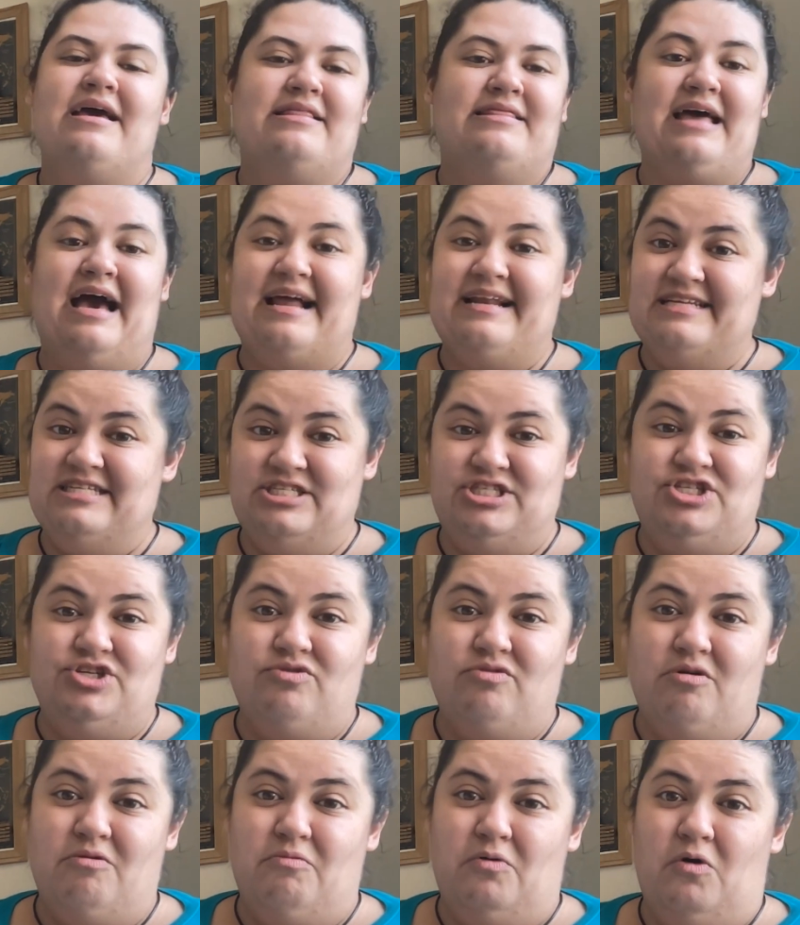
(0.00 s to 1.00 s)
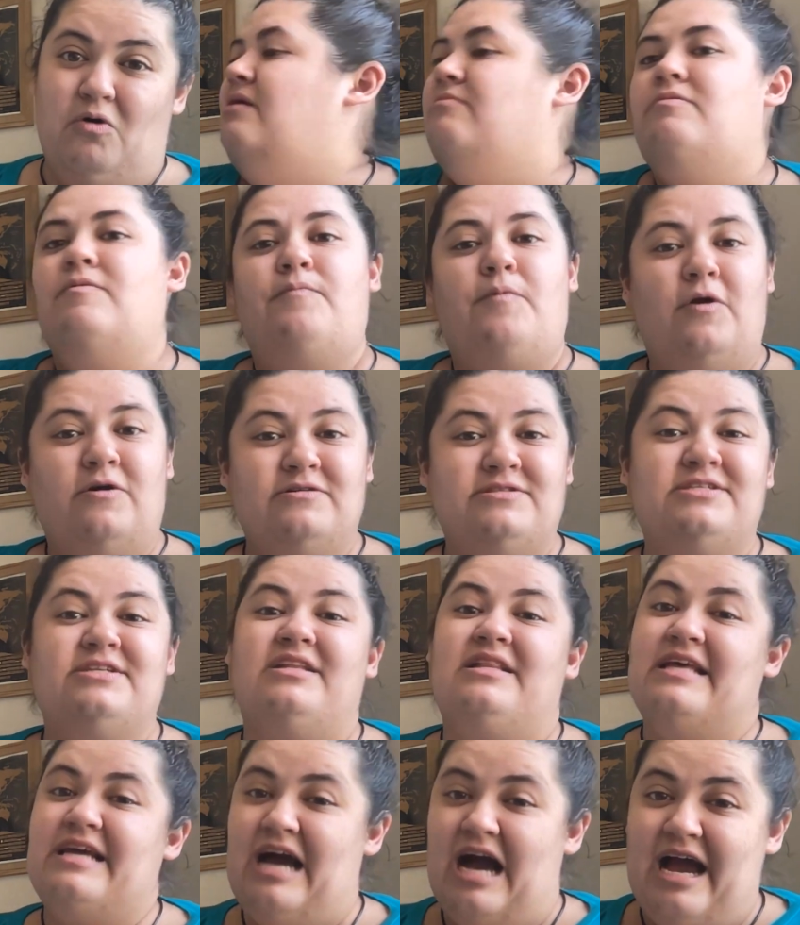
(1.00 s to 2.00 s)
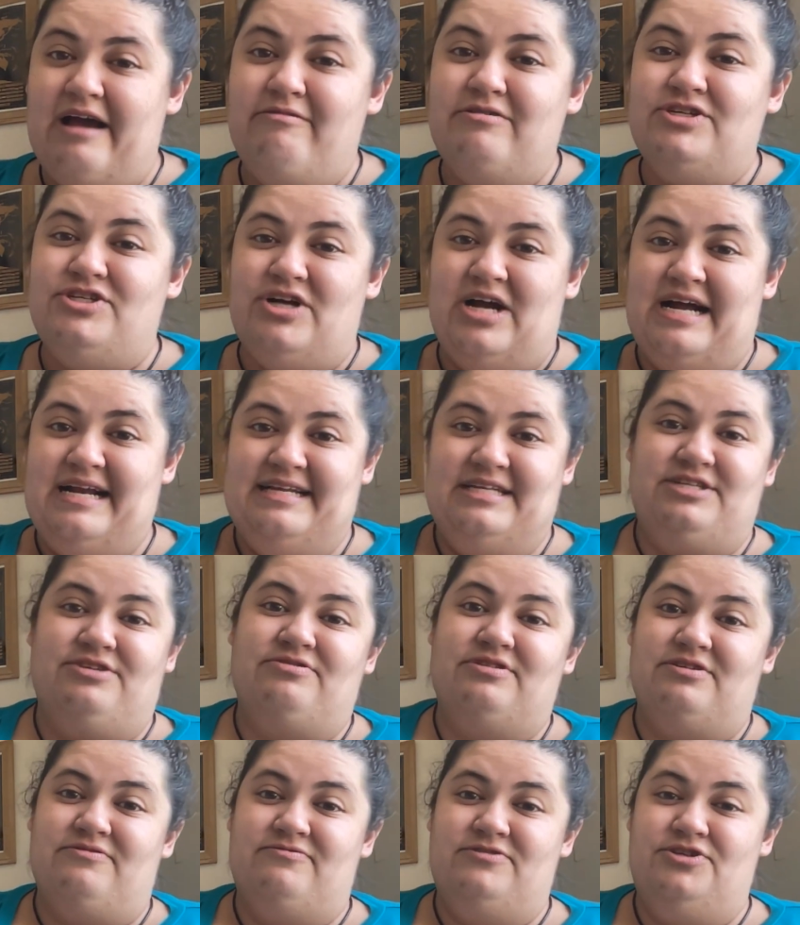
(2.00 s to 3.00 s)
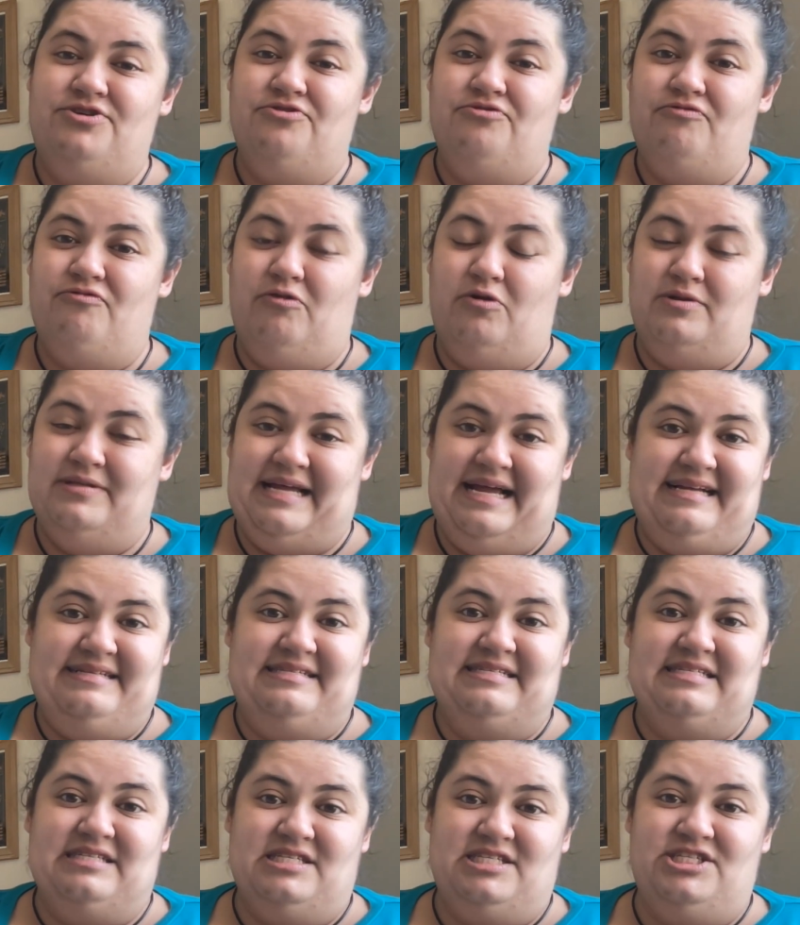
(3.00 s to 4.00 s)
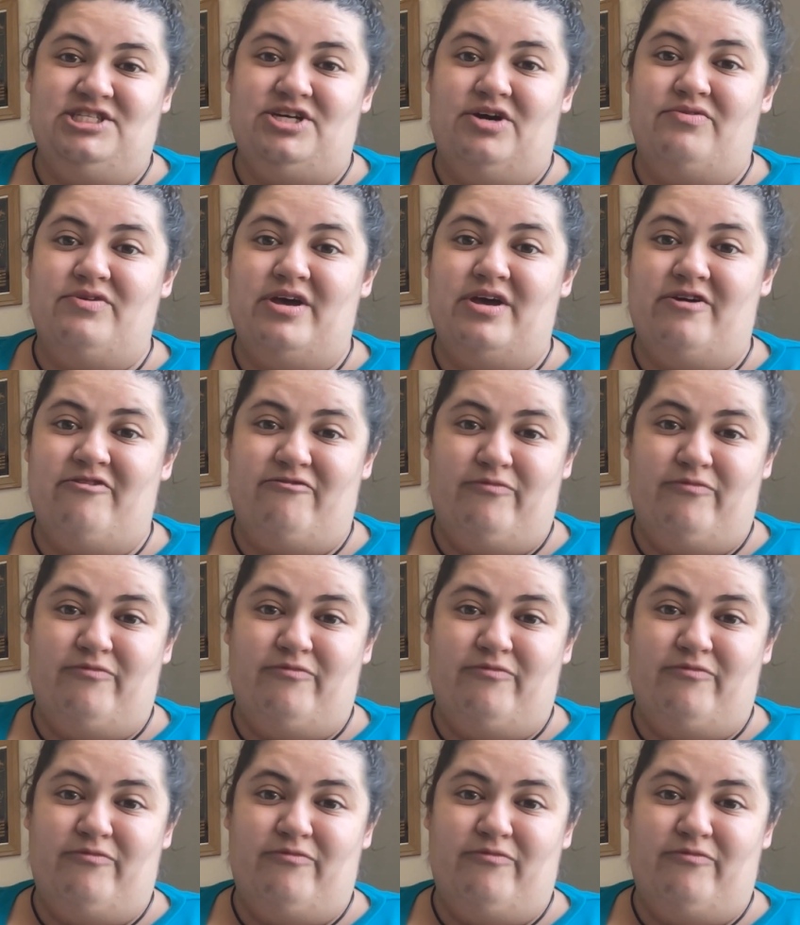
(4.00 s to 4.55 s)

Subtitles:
That is doable. But personally, I would try to do the 2 full nights in Sedona if